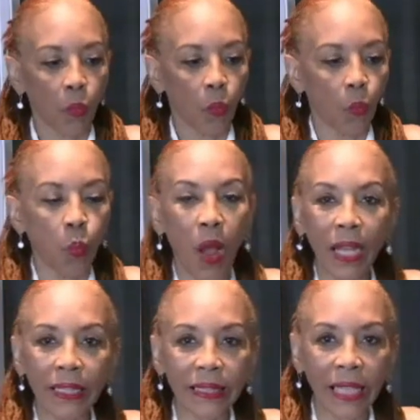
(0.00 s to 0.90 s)

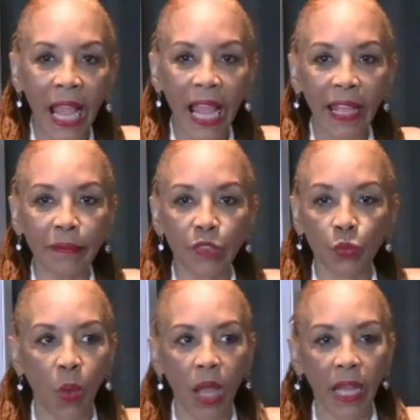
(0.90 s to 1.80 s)
1 times
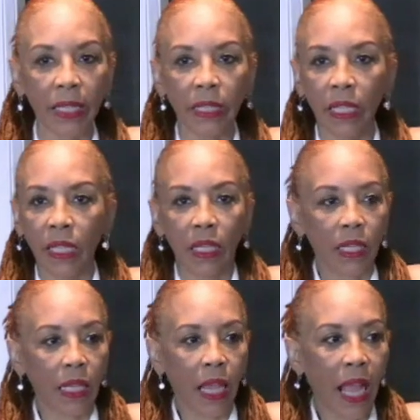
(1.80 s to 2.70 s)
1,
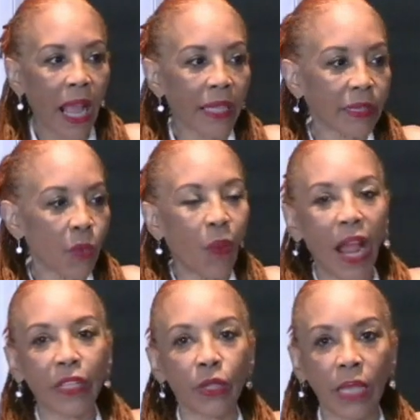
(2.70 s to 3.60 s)
then why
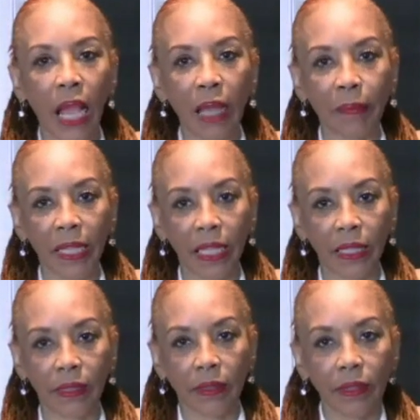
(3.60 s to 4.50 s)
are you timing
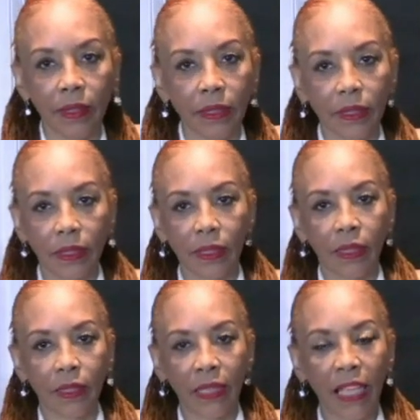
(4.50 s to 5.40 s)
it?
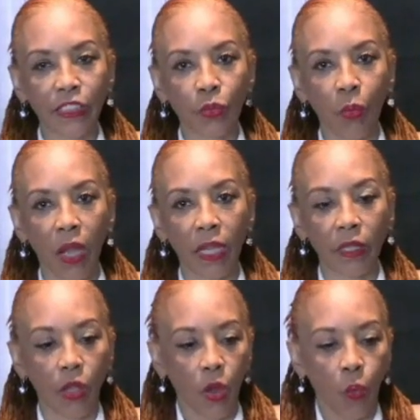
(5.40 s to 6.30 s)
That's 1.
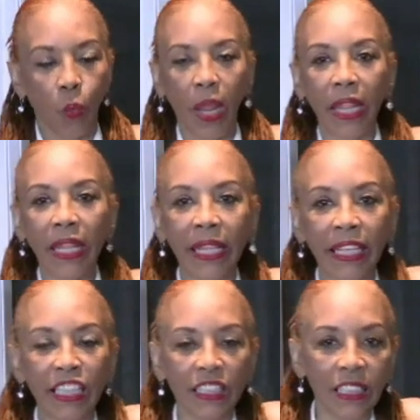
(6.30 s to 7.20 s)
Where he get
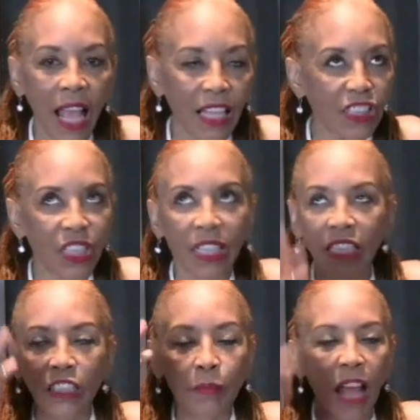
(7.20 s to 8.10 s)
his knowledge, he get
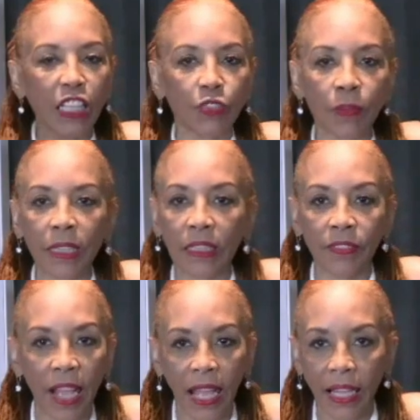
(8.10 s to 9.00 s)
his knowledge from the
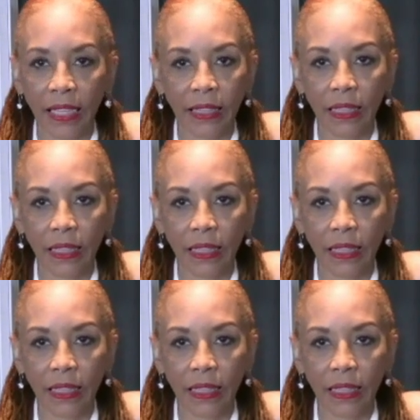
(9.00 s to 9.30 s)
divine.